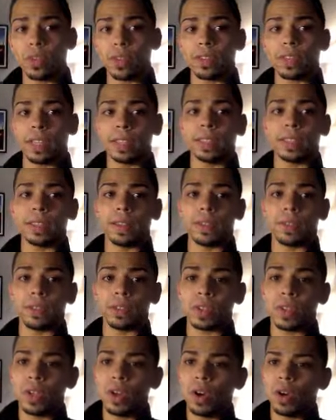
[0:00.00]

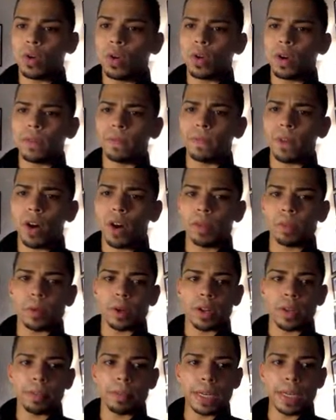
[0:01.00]
incentives or involve
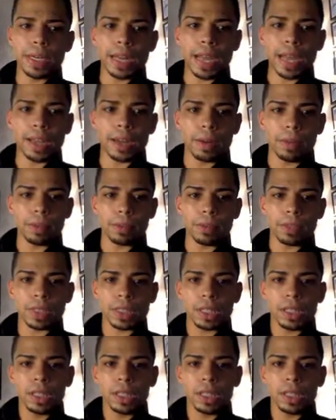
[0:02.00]
prohibited items.